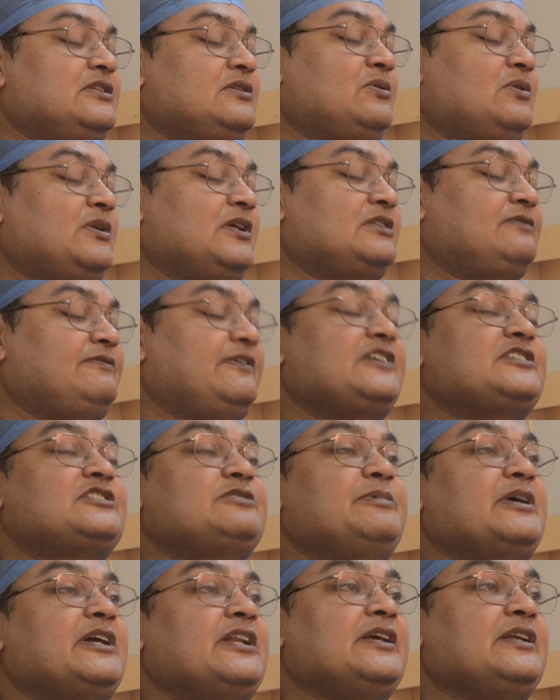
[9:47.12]
known as
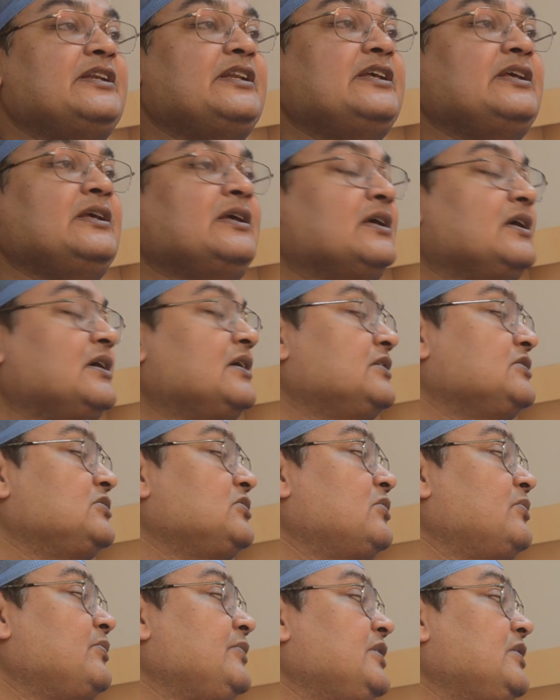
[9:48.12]
fixed bearing knee.
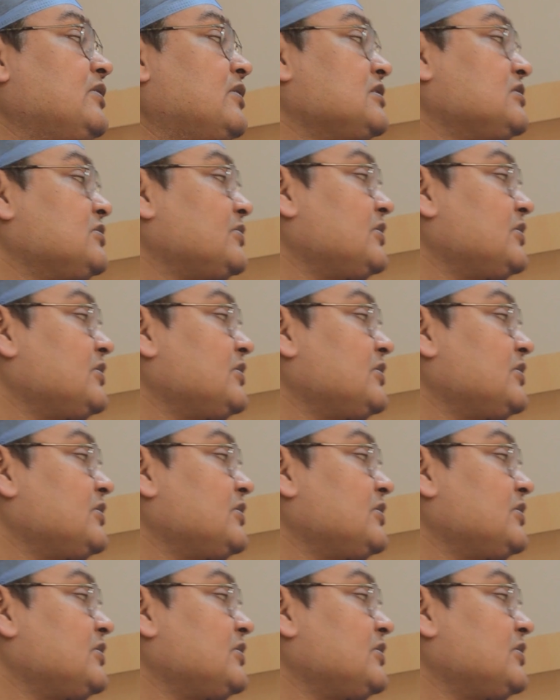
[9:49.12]
So we also